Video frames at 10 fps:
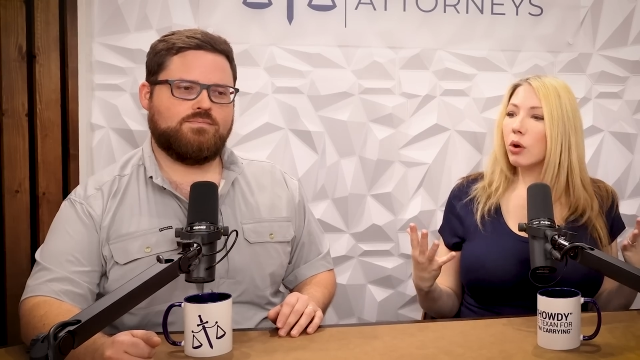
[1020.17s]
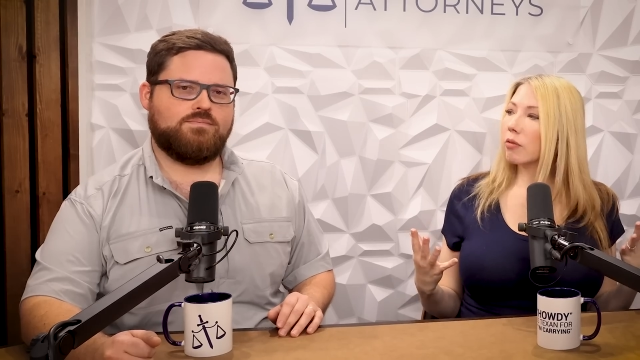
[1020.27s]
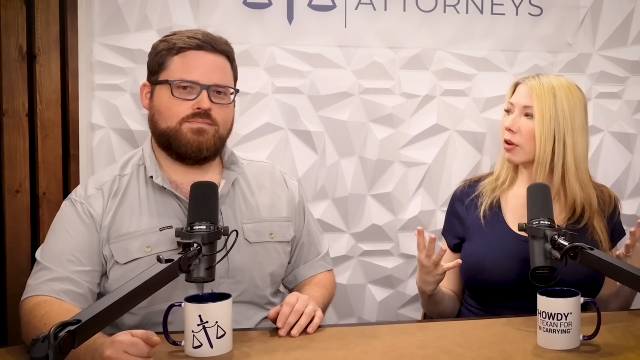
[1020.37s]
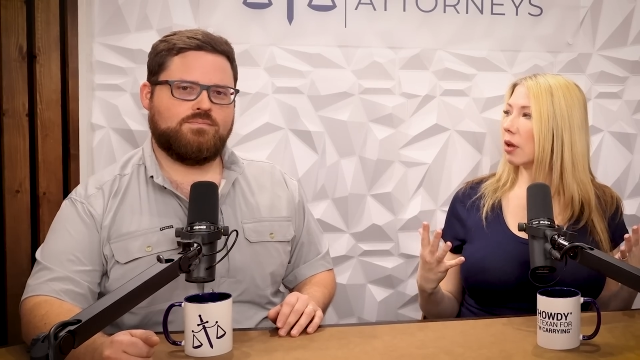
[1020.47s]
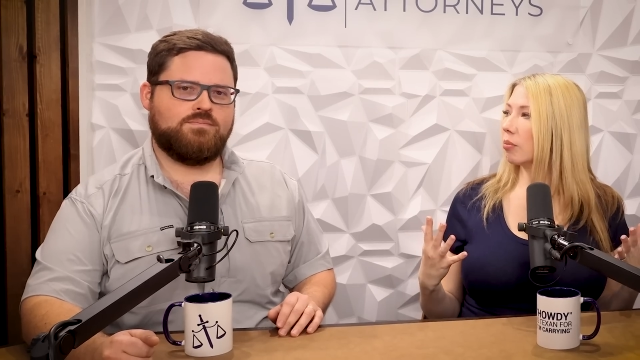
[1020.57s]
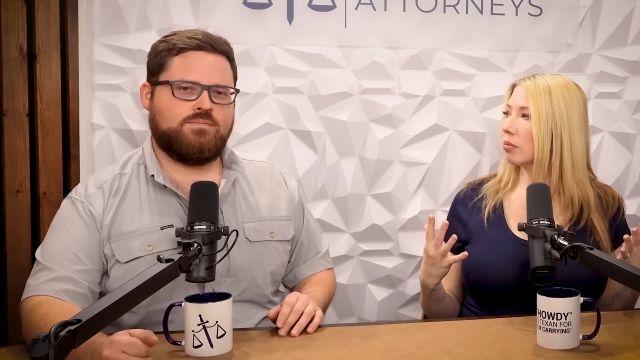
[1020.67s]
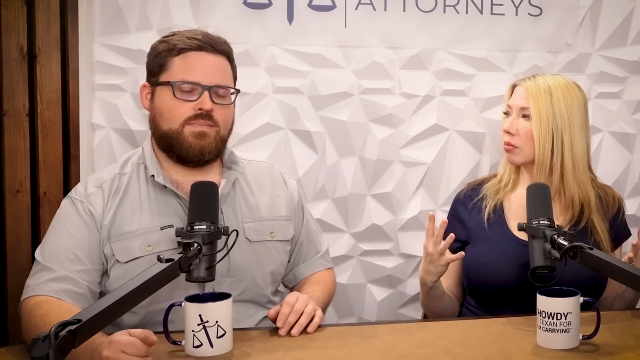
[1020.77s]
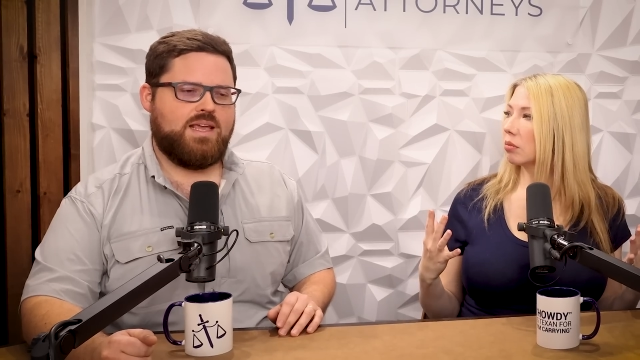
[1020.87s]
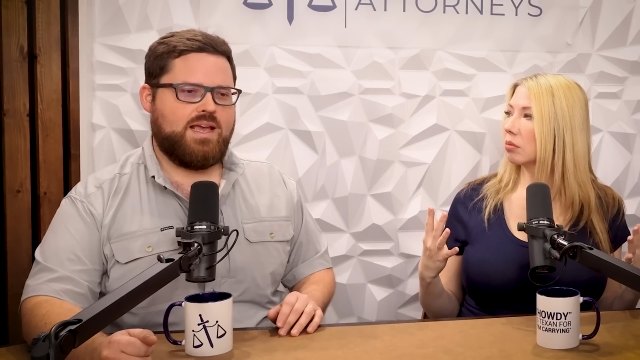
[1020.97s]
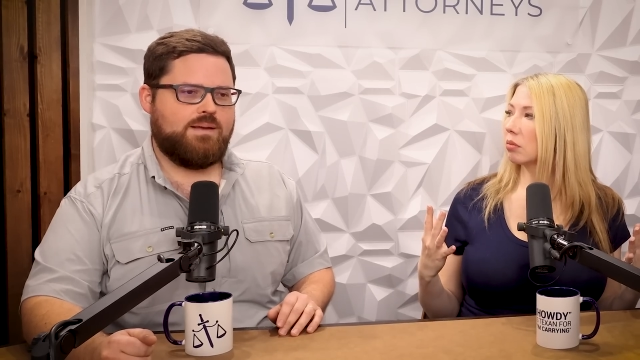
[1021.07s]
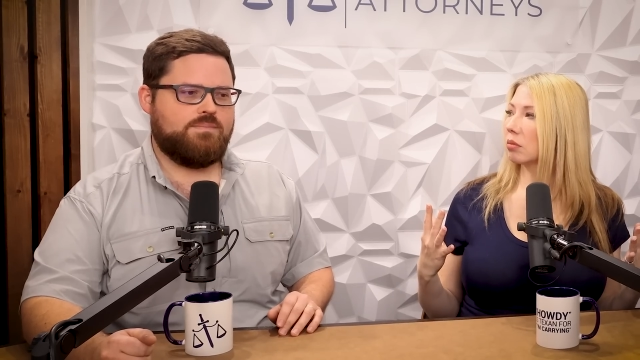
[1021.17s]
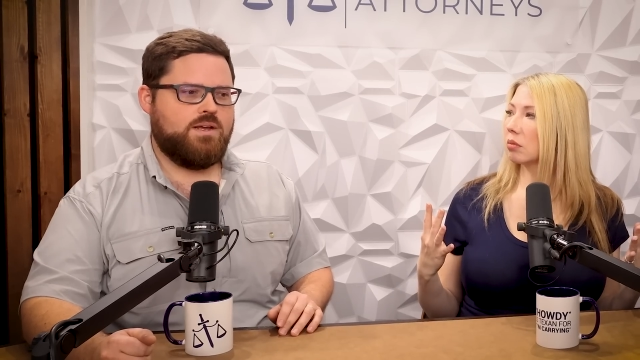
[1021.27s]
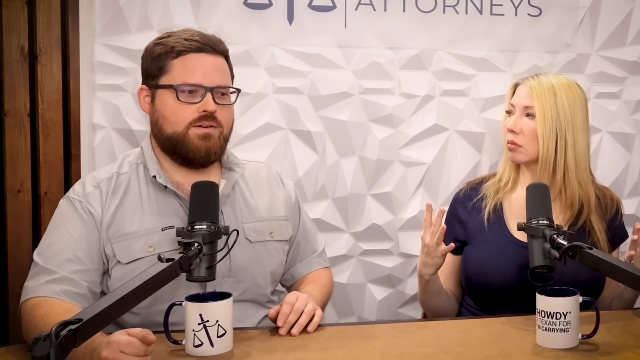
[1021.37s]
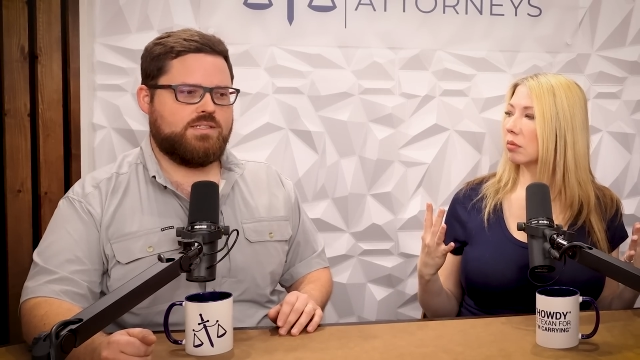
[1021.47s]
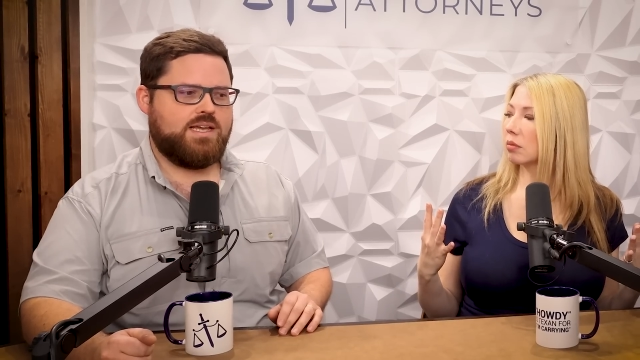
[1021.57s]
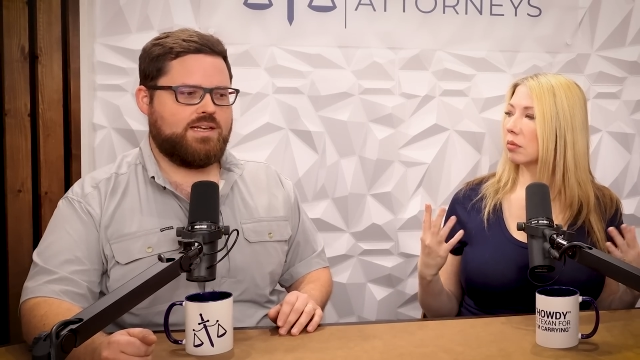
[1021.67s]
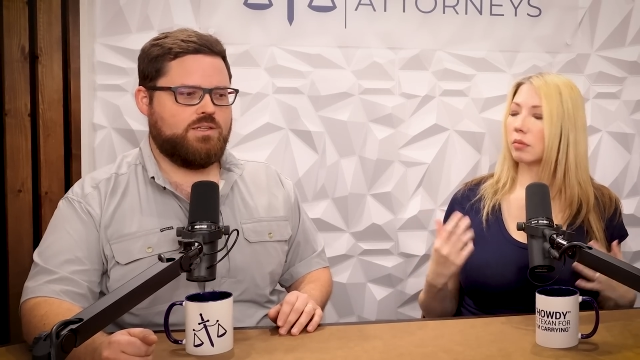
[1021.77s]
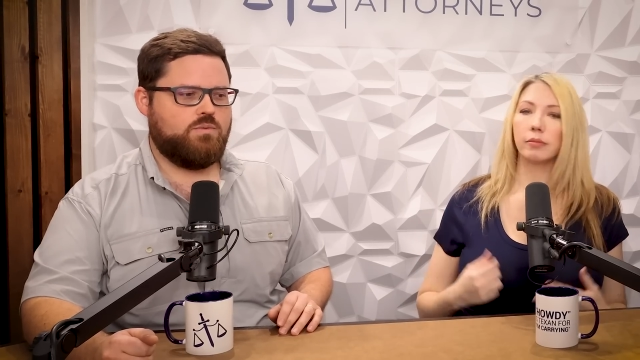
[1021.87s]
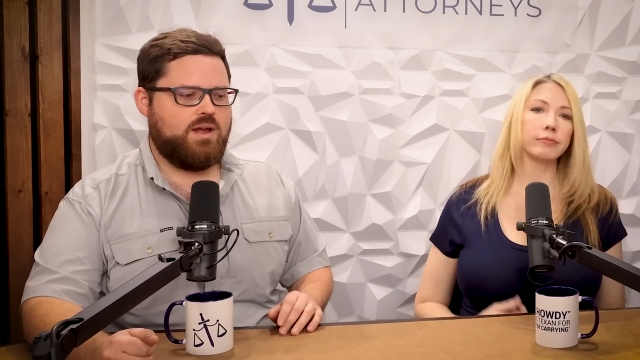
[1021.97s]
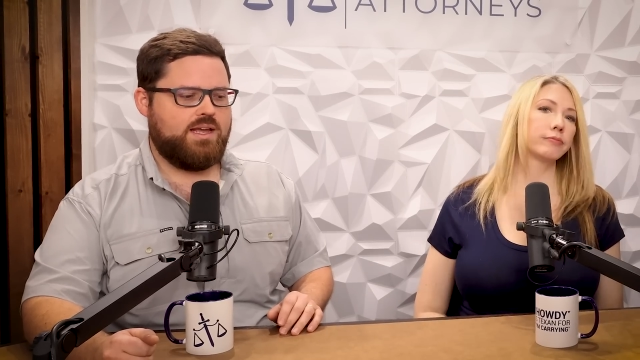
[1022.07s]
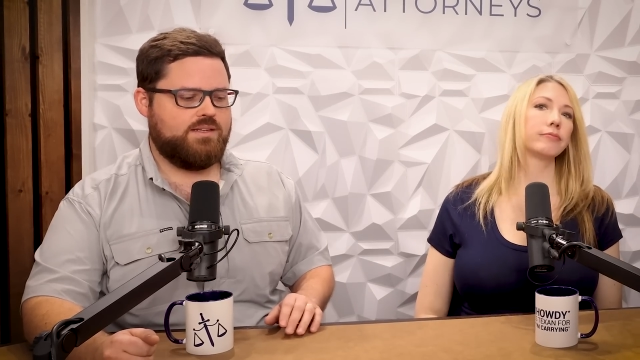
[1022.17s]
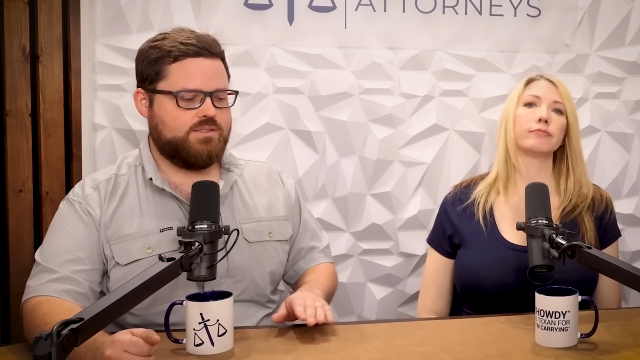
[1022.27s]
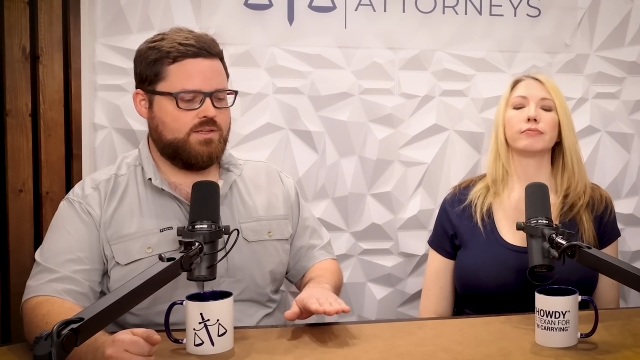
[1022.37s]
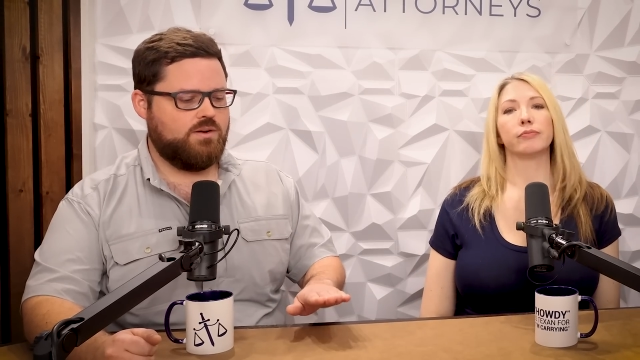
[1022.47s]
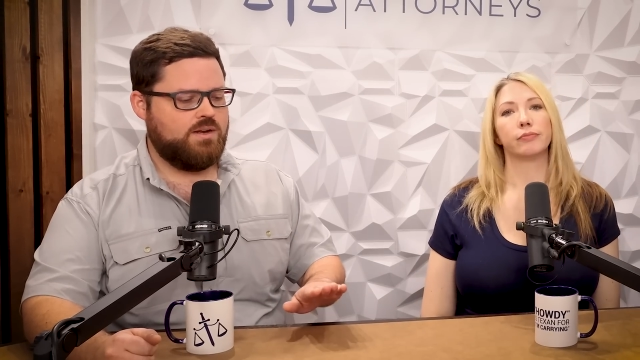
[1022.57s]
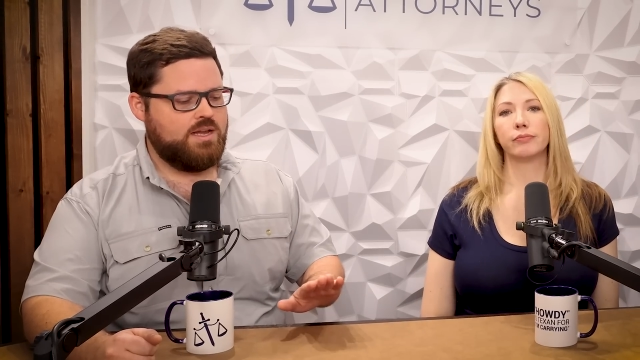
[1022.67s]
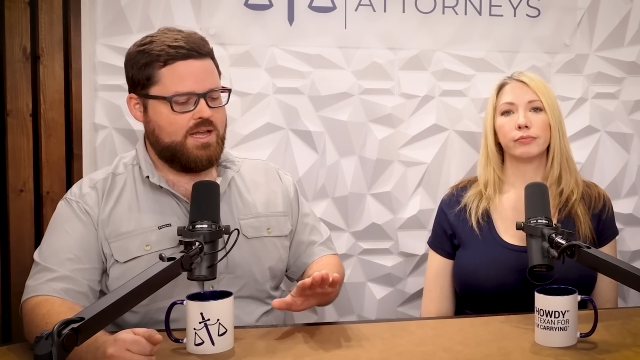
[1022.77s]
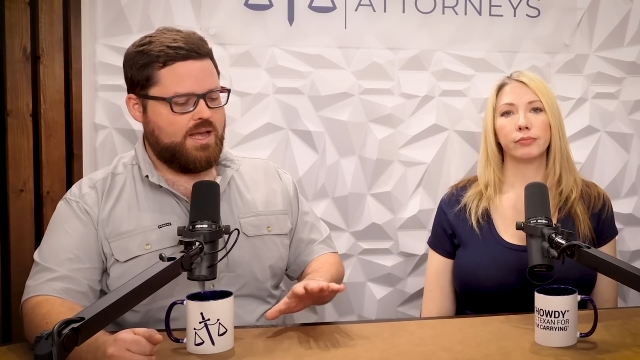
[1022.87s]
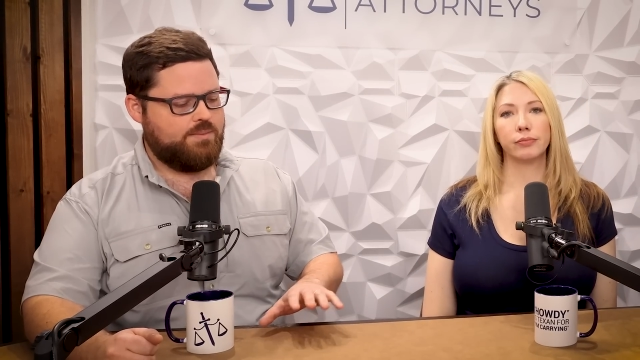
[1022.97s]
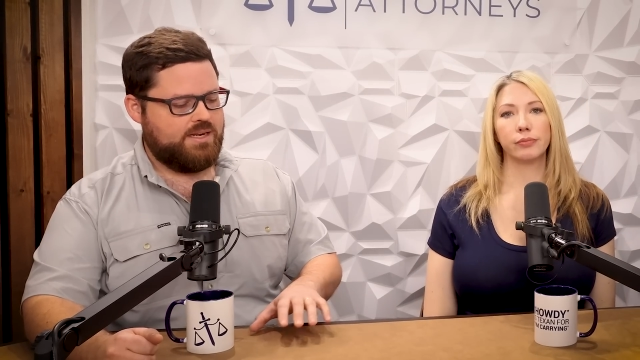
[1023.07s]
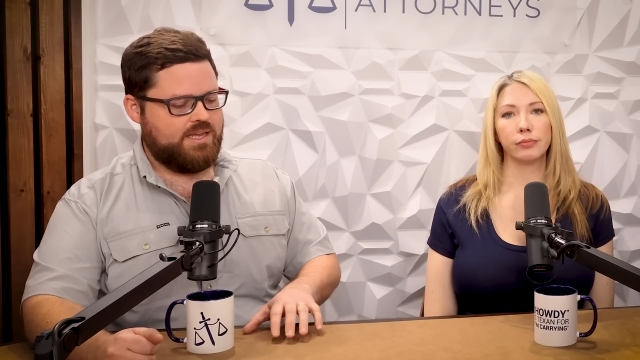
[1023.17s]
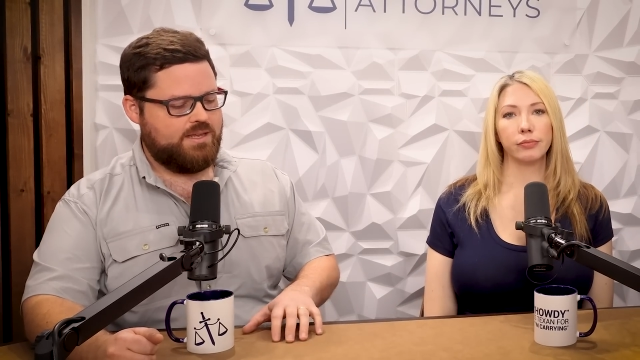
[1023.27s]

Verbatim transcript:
Speaker 1: are we doing for them?
Speaker 2: Yeah, no, exactly right. And so, I mean,